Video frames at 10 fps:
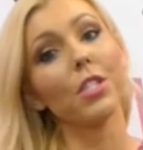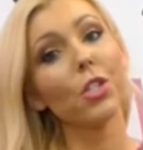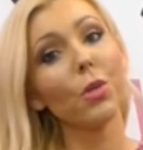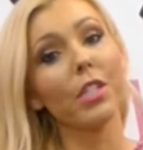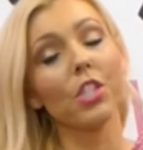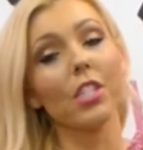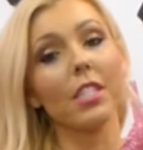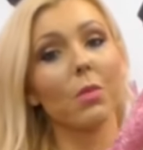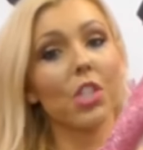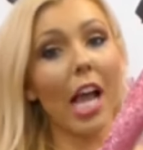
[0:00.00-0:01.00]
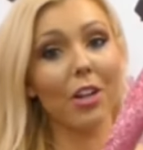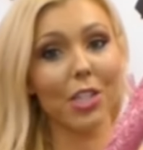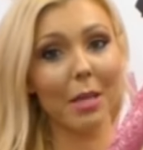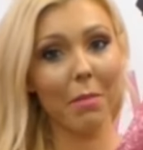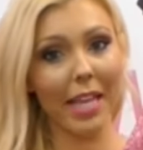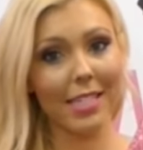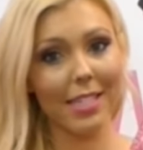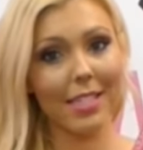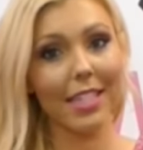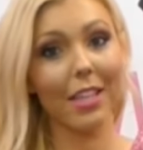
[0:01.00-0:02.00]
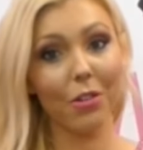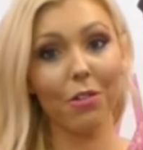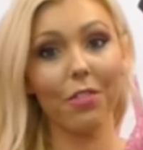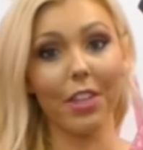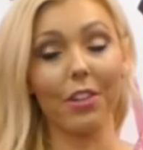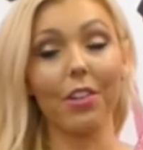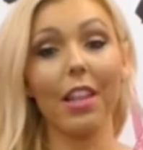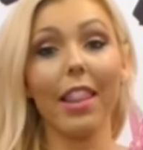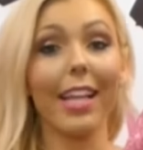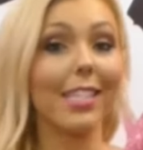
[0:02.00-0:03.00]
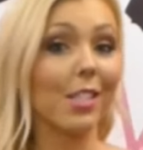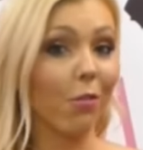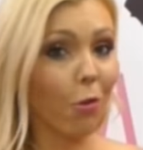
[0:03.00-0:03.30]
is 2 inches, which actually makes this heel feel like it's a